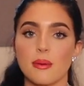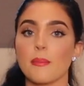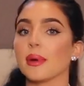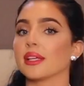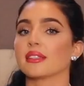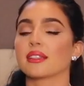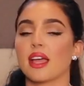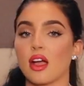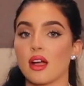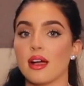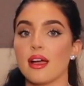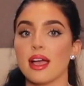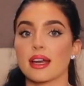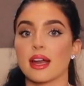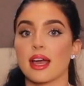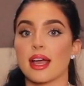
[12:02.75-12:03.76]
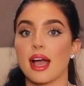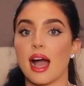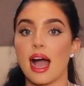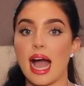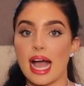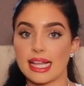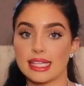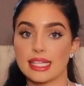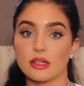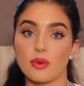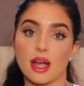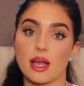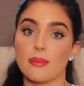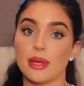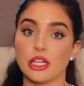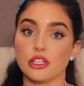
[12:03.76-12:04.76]
mascara and I highly
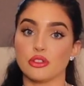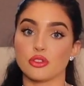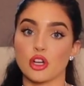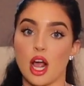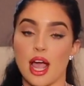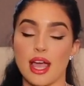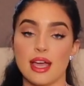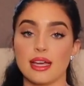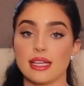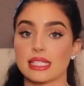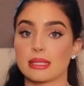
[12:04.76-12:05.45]
recommend you try it,